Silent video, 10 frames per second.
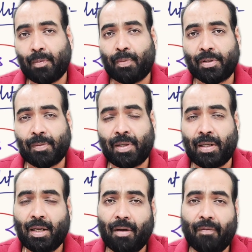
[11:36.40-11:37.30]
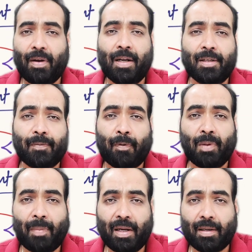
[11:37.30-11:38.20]
possible finance from
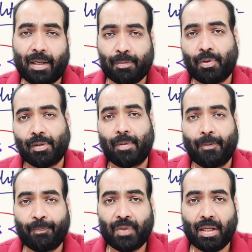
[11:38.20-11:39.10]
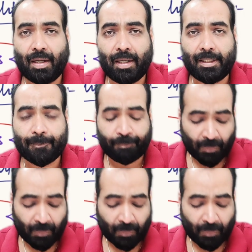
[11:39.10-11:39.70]
the bank as possible, right?